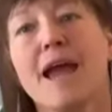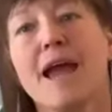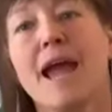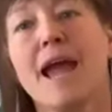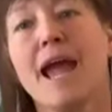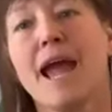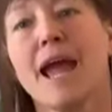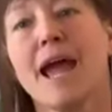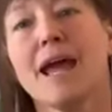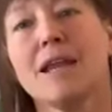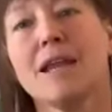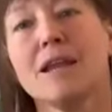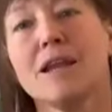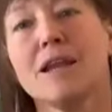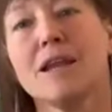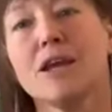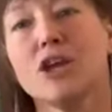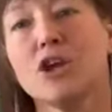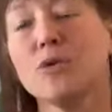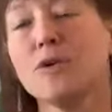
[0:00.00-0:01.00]
And
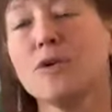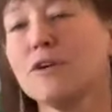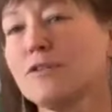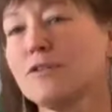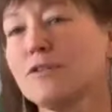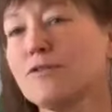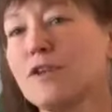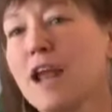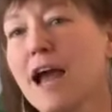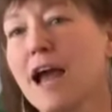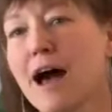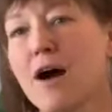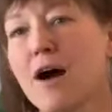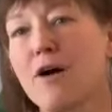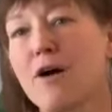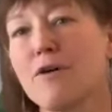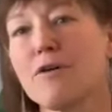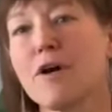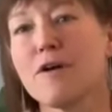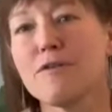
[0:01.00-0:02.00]
right. you have
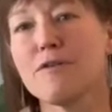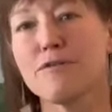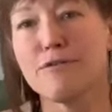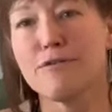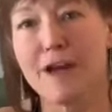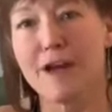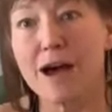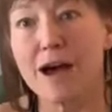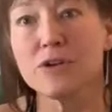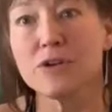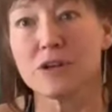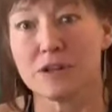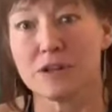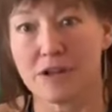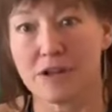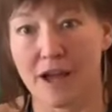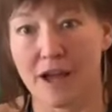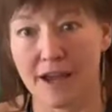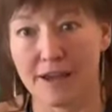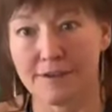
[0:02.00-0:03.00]
now found a
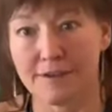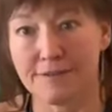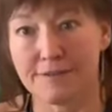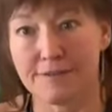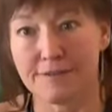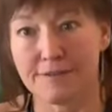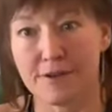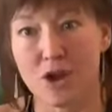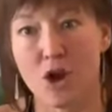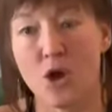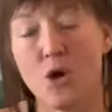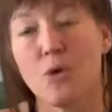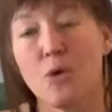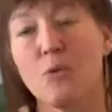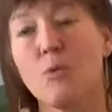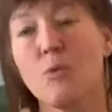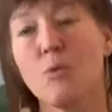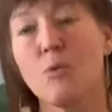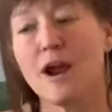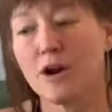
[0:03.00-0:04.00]
life
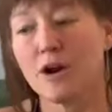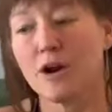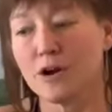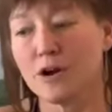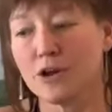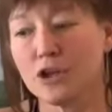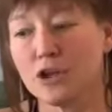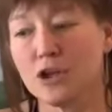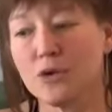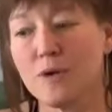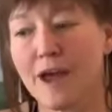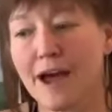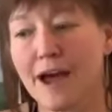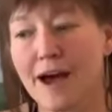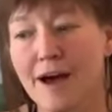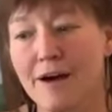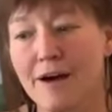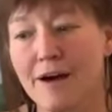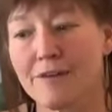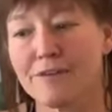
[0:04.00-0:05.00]
where you
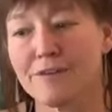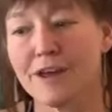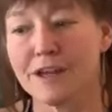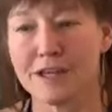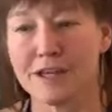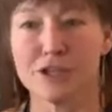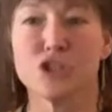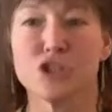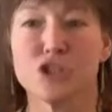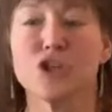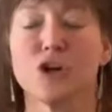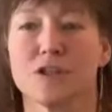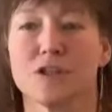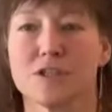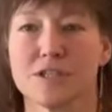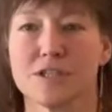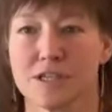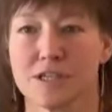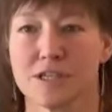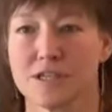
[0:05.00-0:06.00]
have an
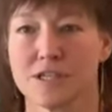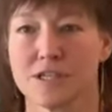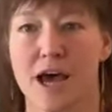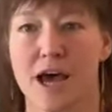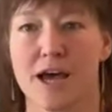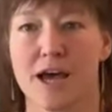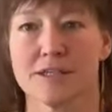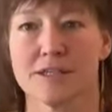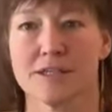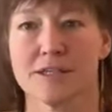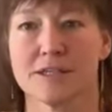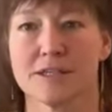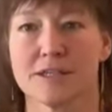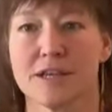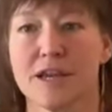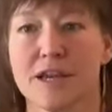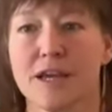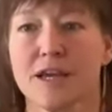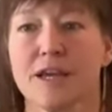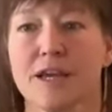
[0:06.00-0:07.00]
internal success
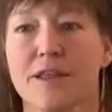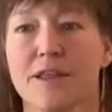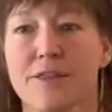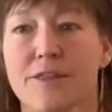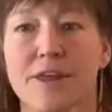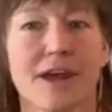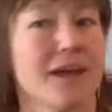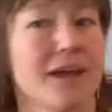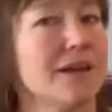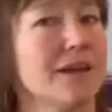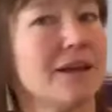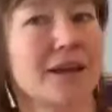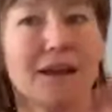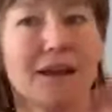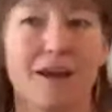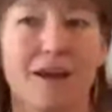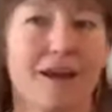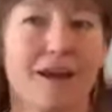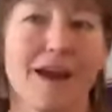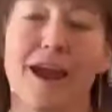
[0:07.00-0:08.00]
that
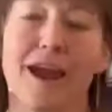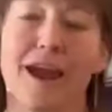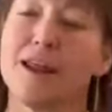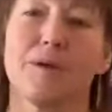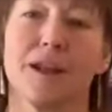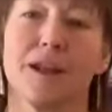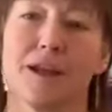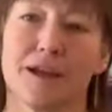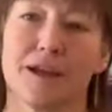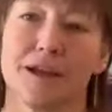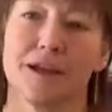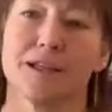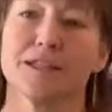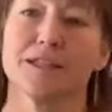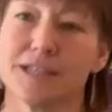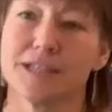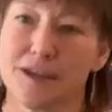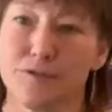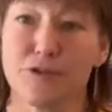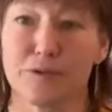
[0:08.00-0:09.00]
anybody can
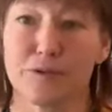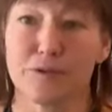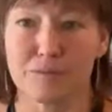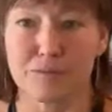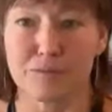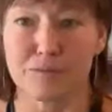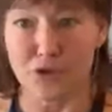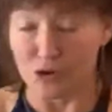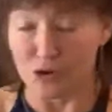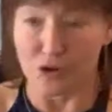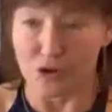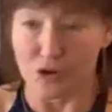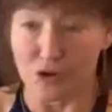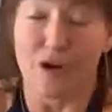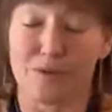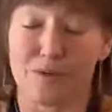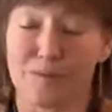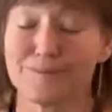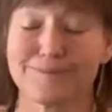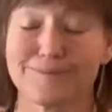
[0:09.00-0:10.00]
see from the
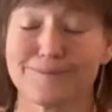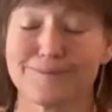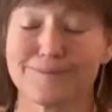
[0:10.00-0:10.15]
glow.